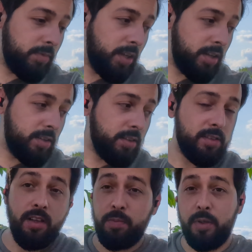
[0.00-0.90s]

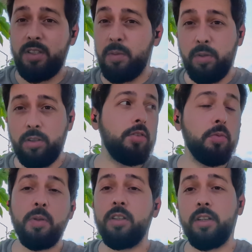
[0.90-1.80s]
it's not possible to
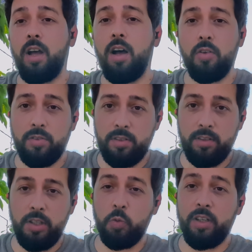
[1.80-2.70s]
build a house
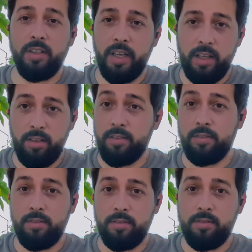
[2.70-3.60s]
in one day,
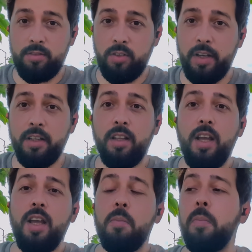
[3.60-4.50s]
right?
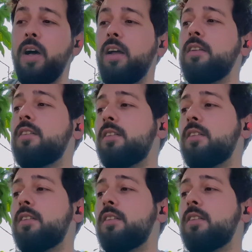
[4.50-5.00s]
But